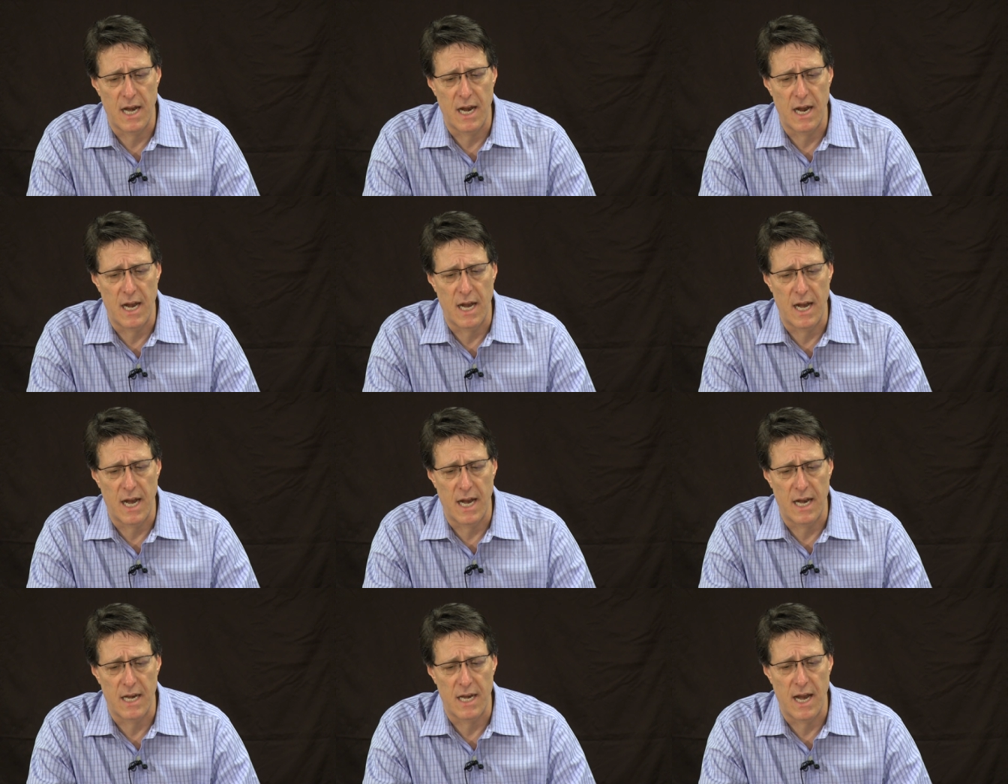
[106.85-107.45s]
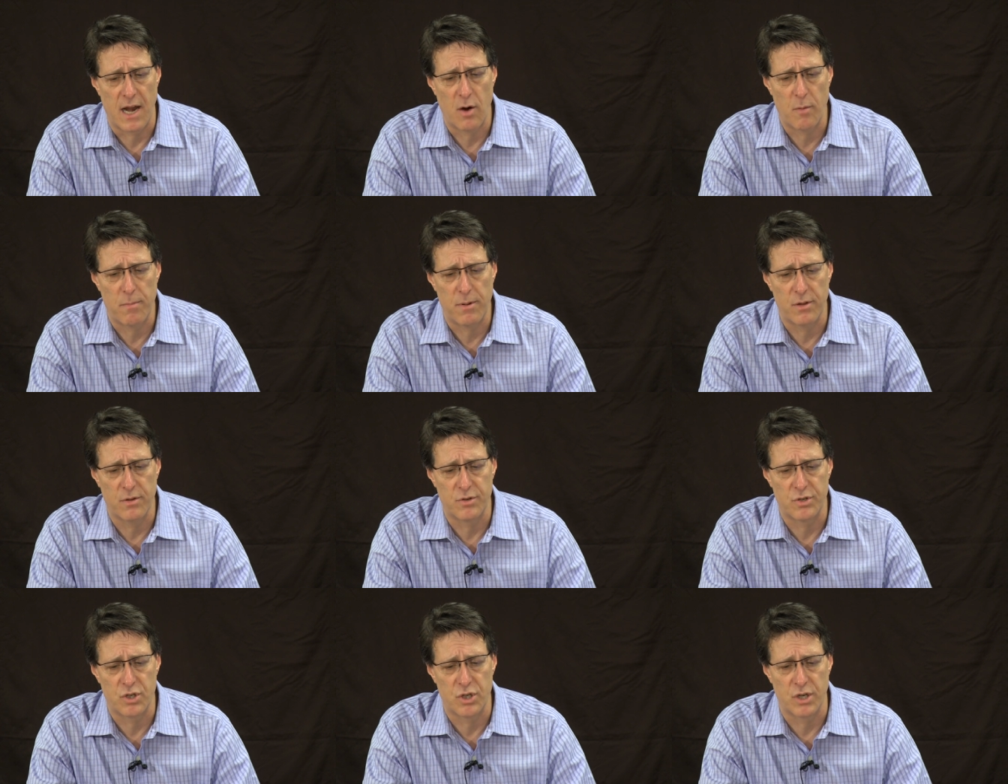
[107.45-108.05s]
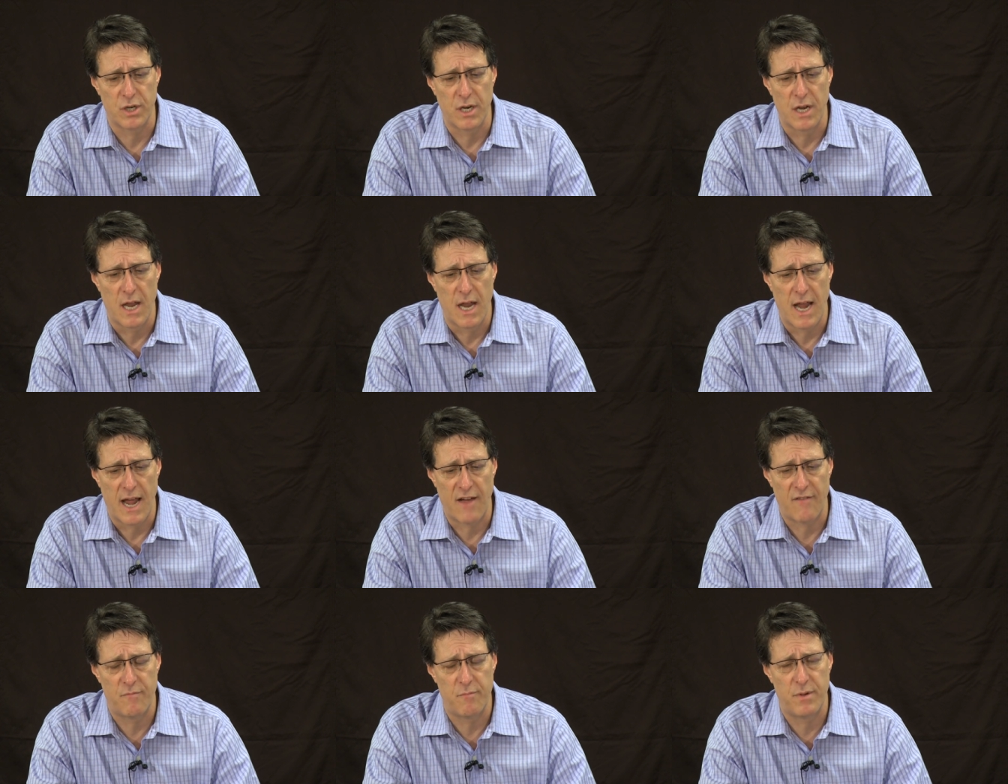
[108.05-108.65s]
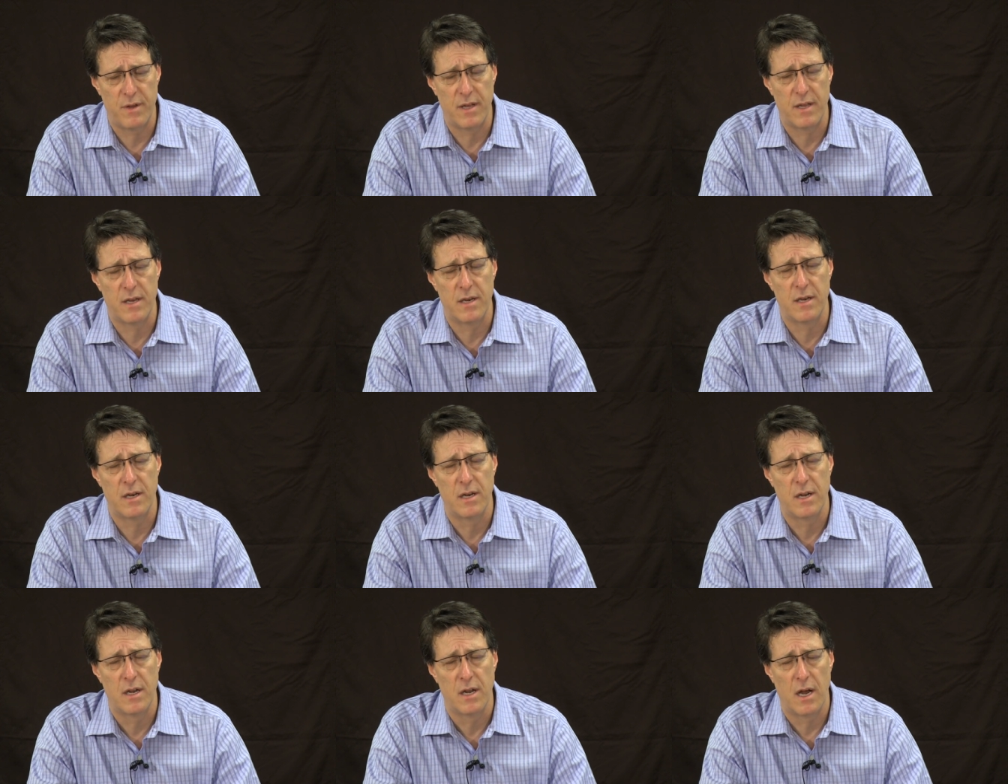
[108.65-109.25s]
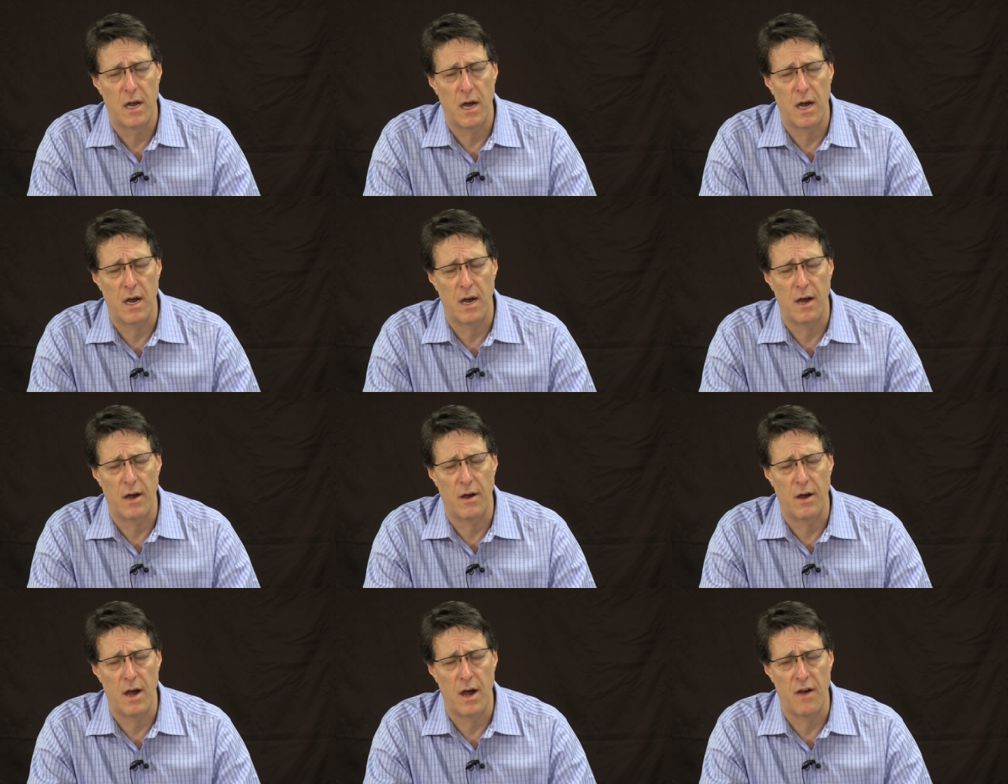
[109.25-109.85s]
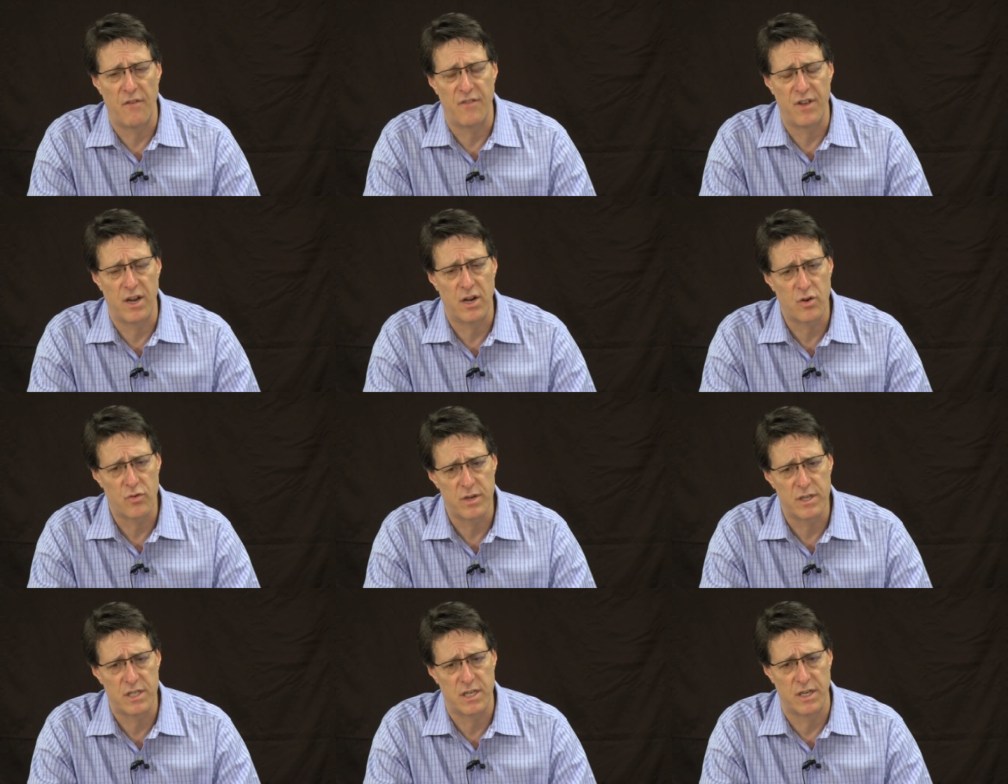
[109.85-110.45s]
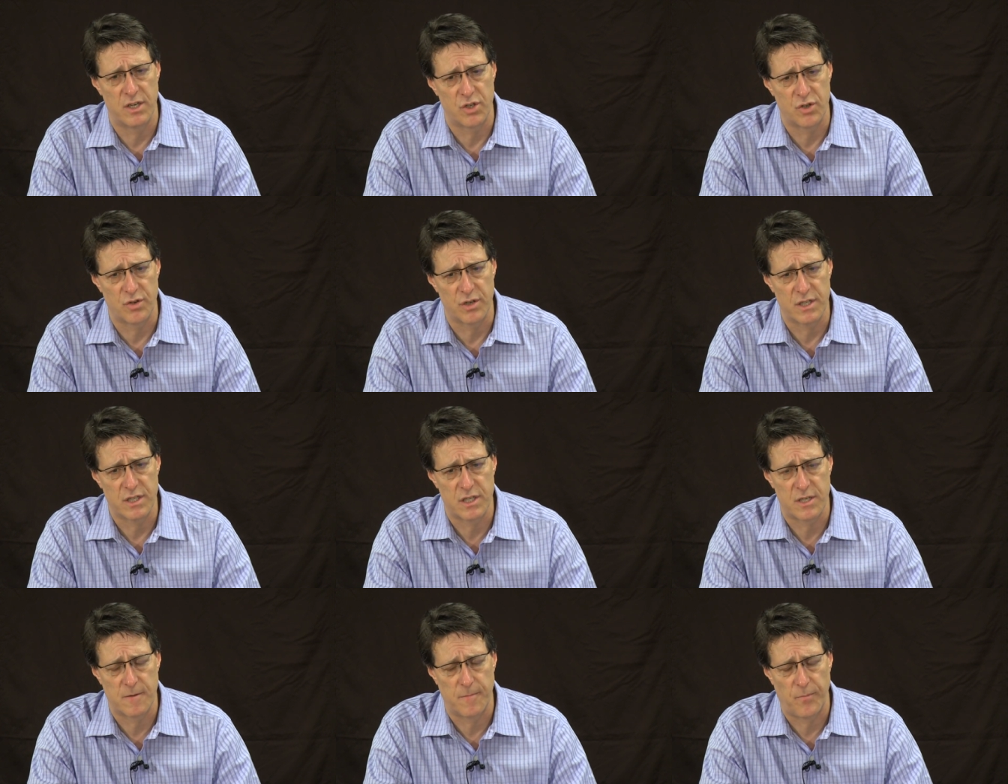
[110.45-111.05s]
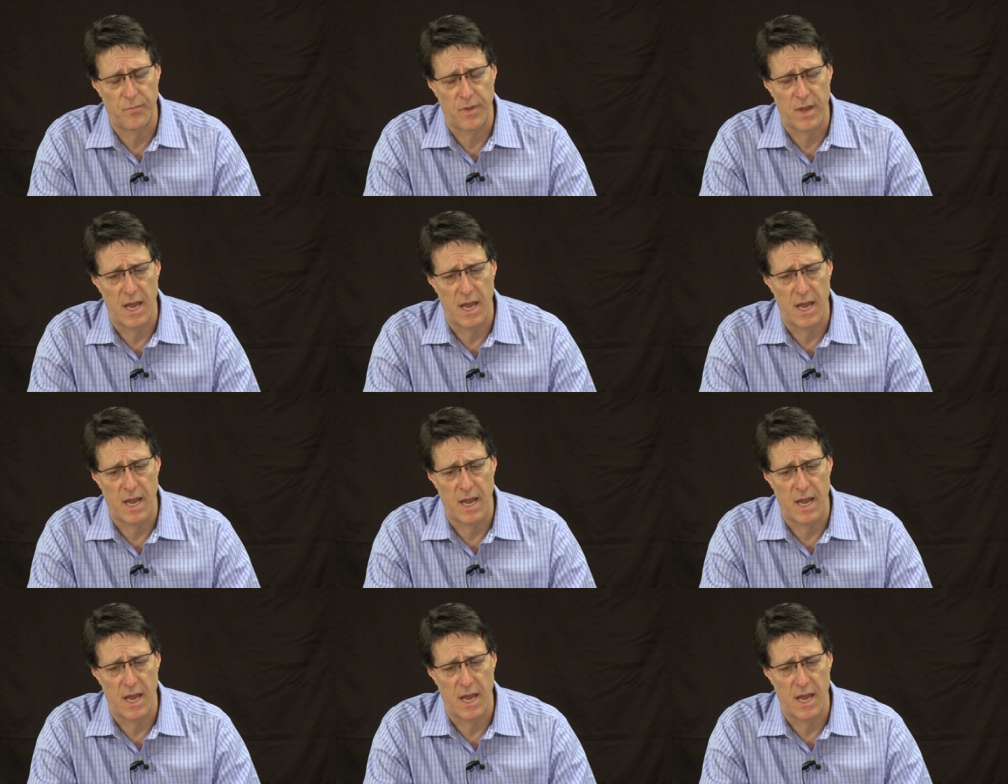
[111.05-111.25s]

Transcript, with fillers: uh, and air pollution have been uh, of increased interest